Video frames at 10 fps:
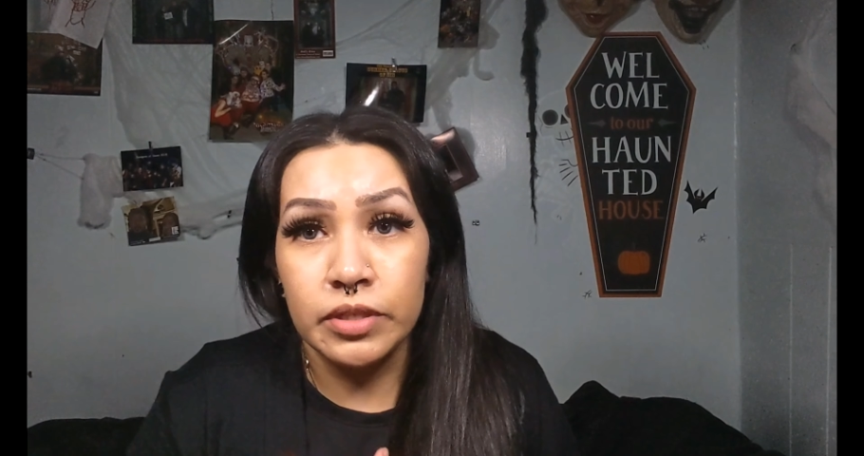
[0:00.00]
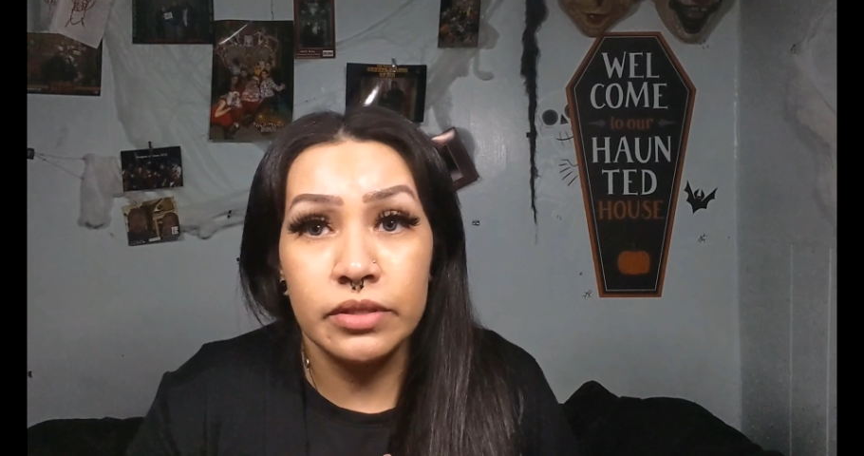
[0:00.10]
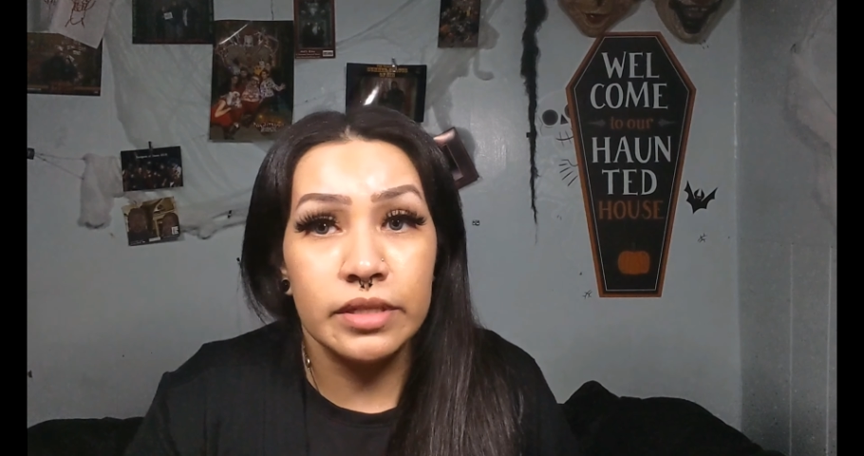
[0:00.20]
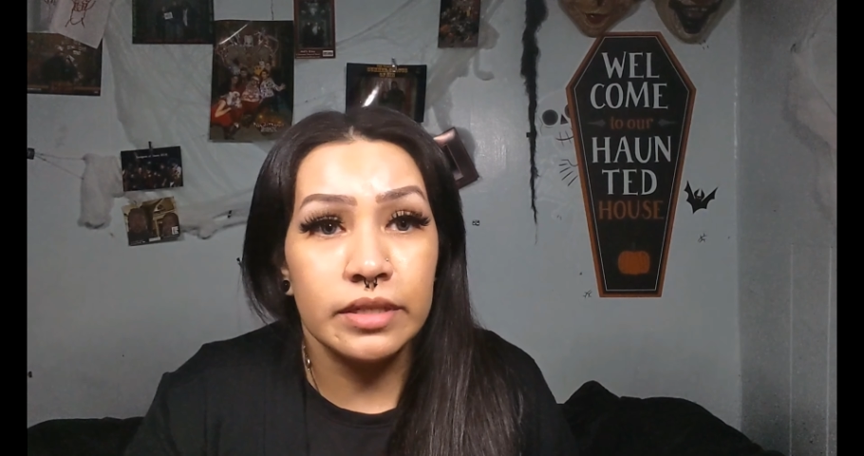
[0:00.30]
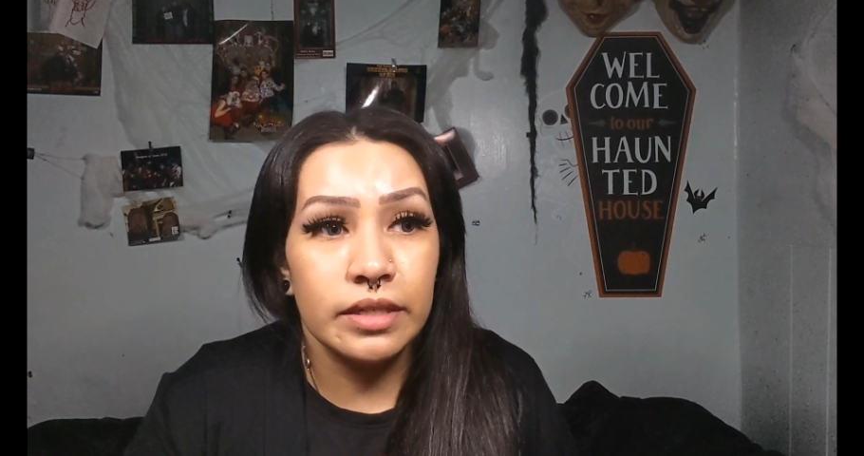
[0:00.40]

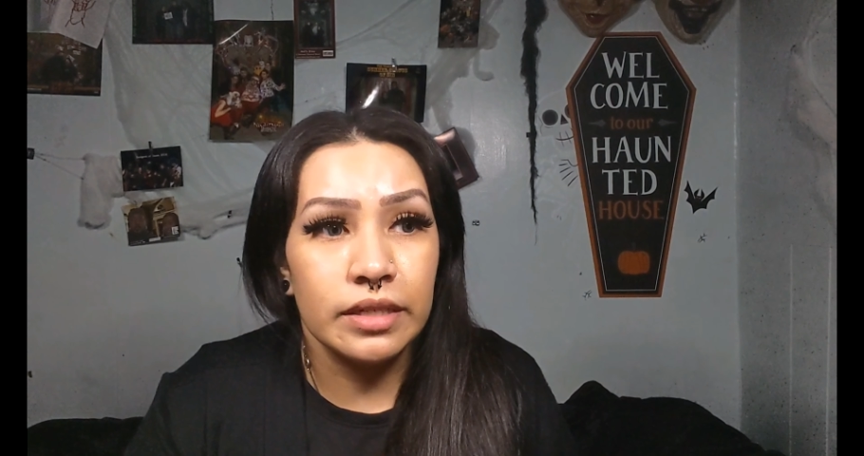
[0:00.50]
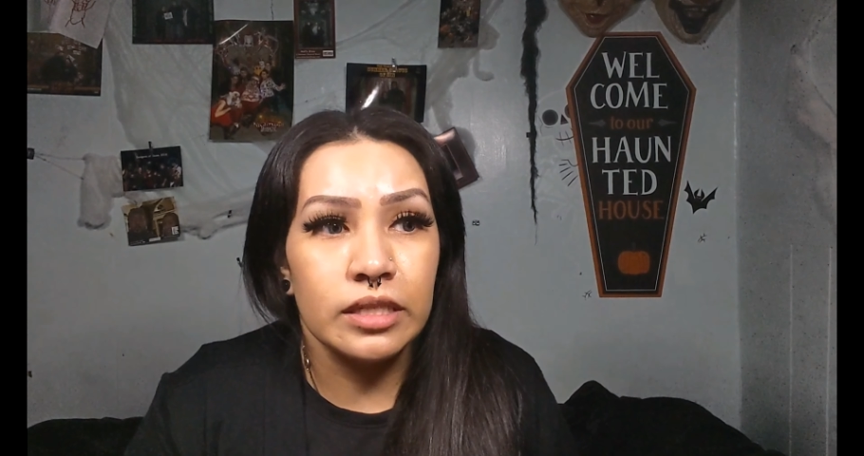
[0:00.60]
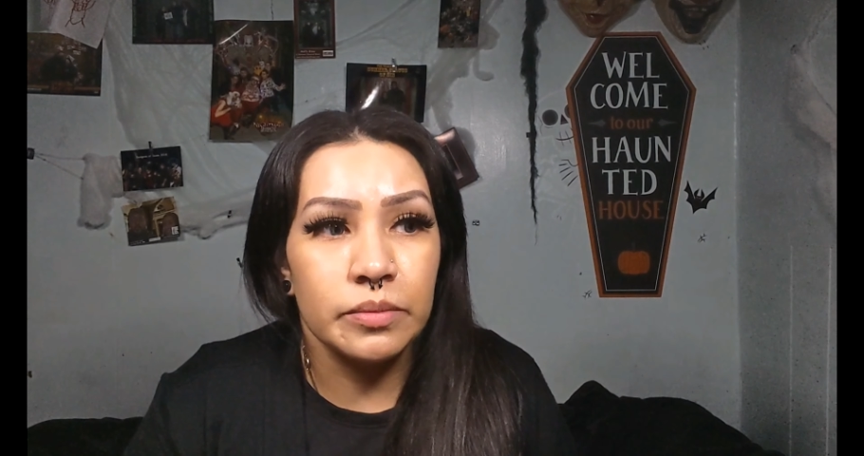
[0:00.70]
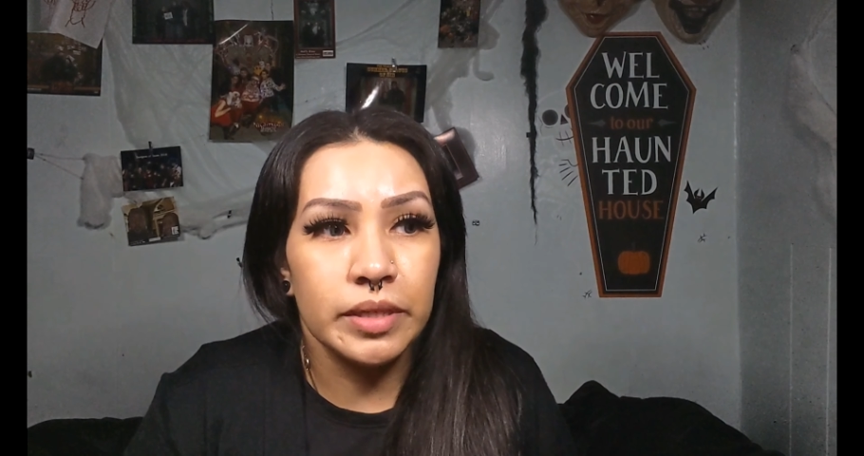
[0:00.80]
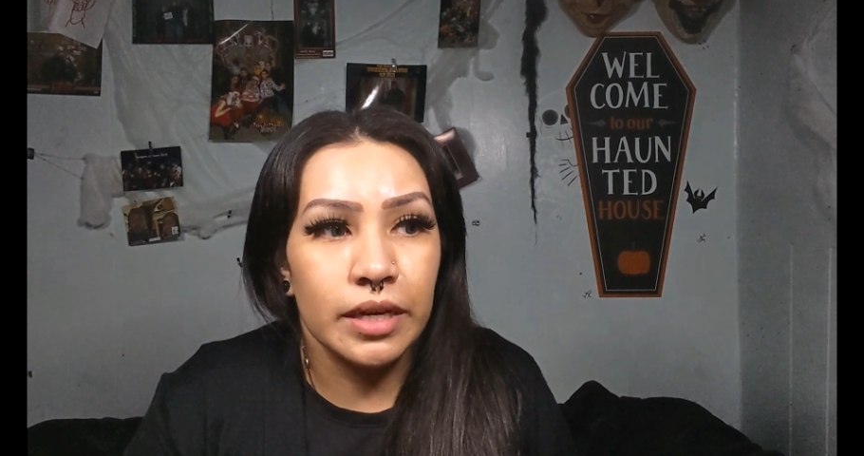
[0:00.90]
music
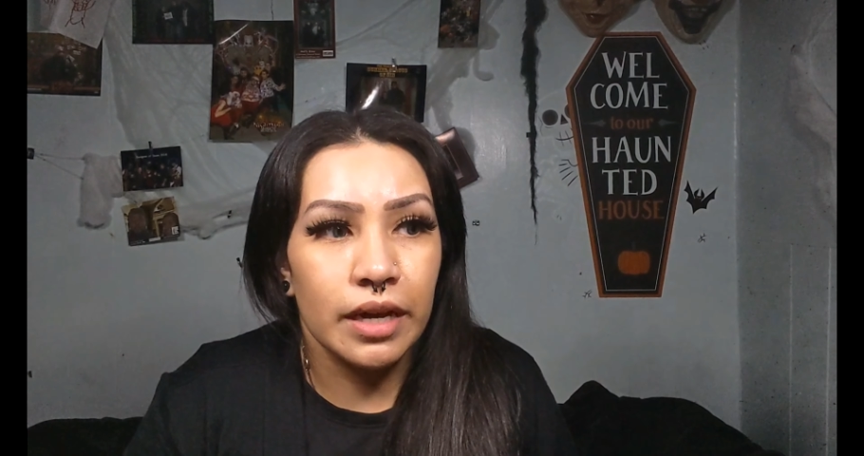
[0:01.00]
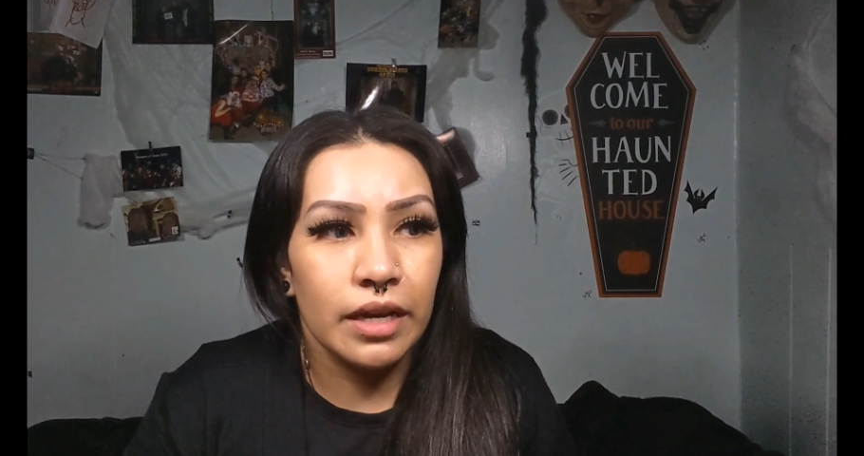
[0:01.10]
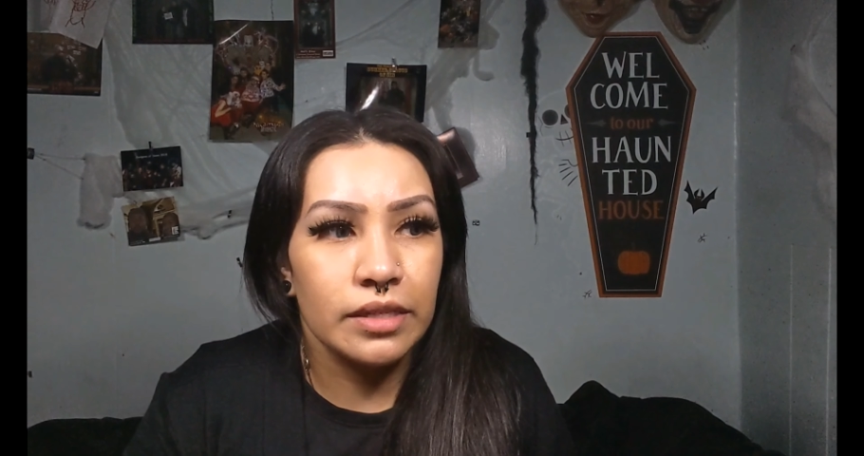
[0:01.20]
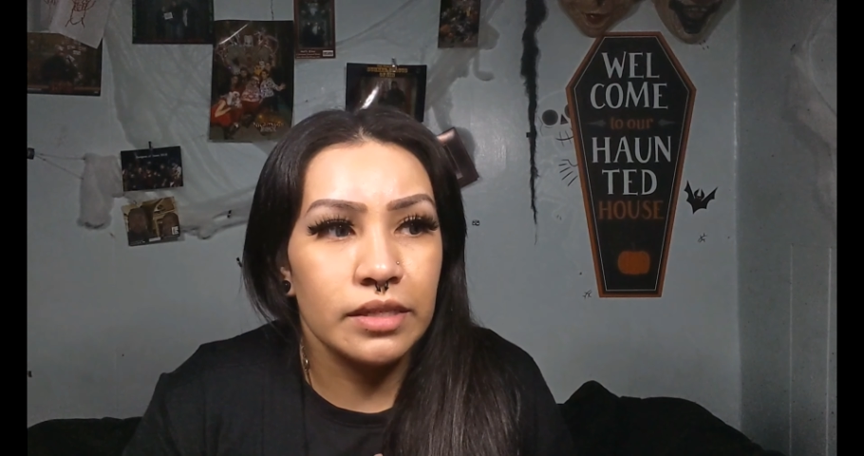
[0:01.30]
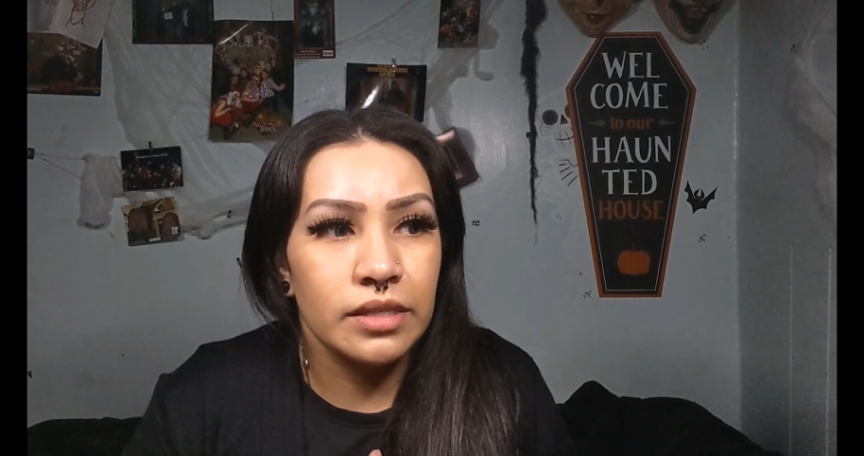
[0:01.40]
is
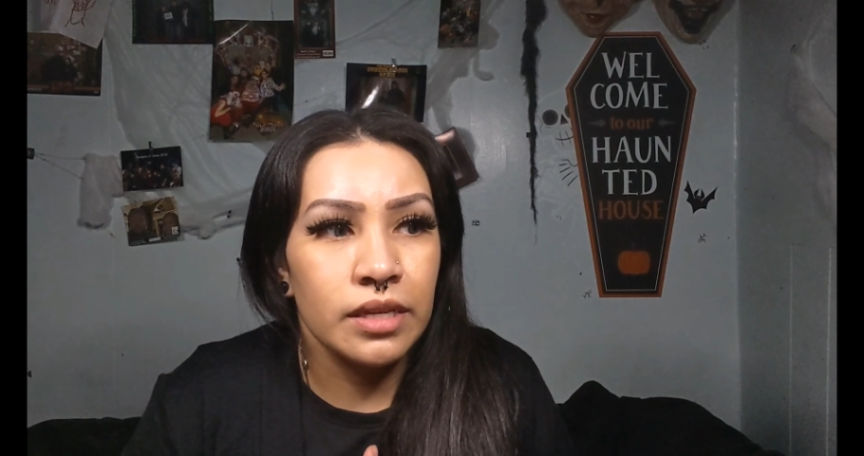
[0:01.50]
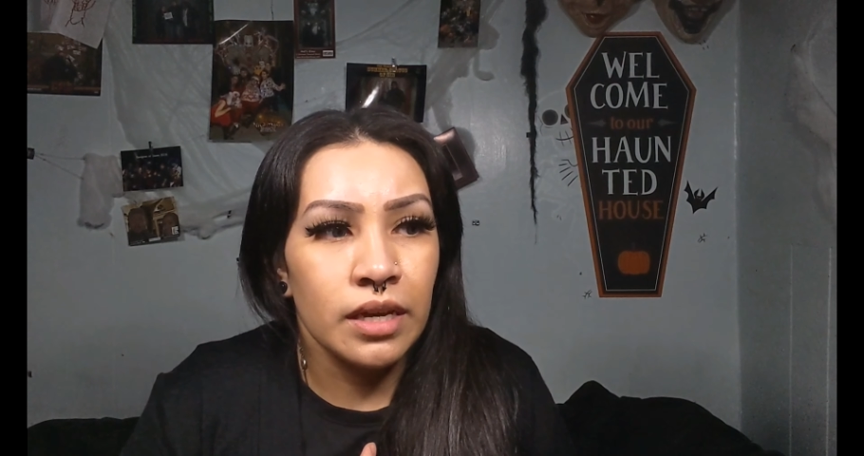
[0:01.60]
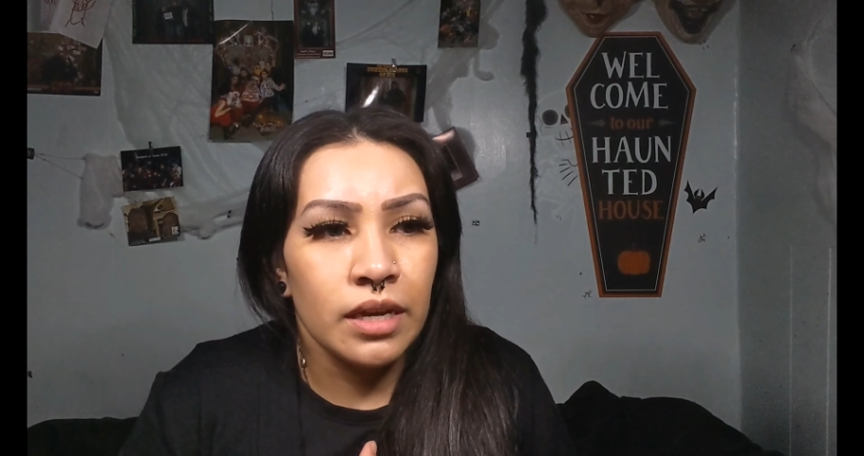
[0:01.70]
because